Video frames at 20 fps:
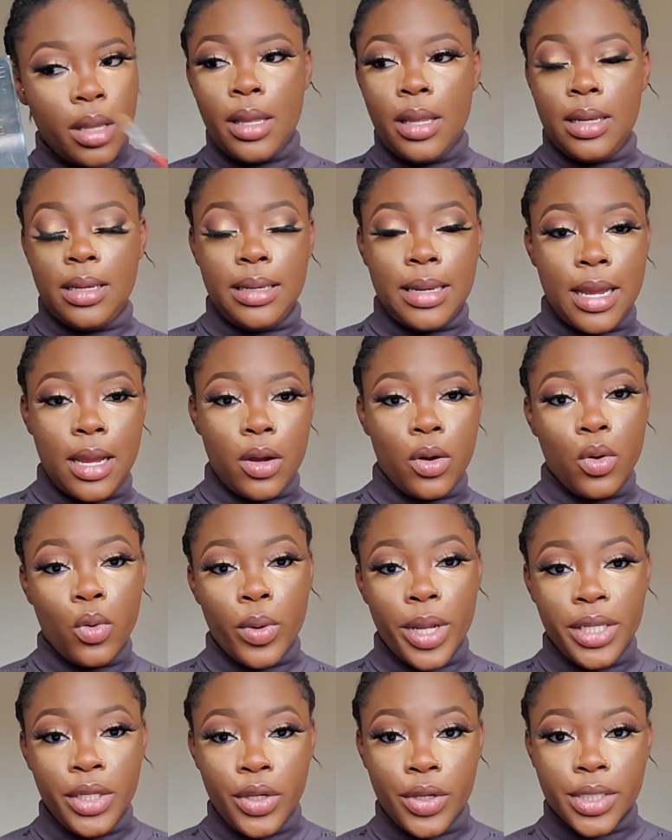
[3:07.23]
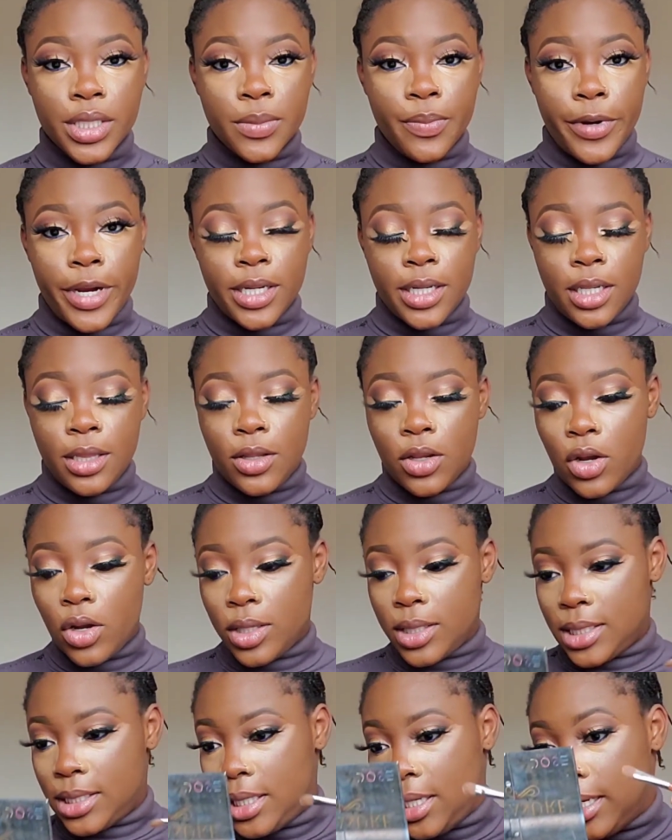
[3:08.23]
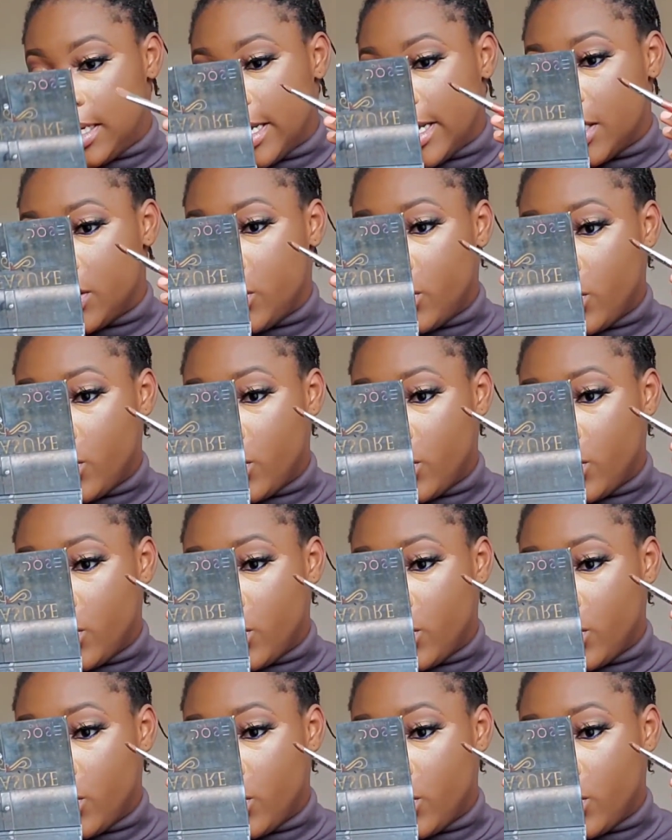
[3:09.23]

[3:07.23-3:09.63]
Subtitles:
Now, when you're spreading the concealer, you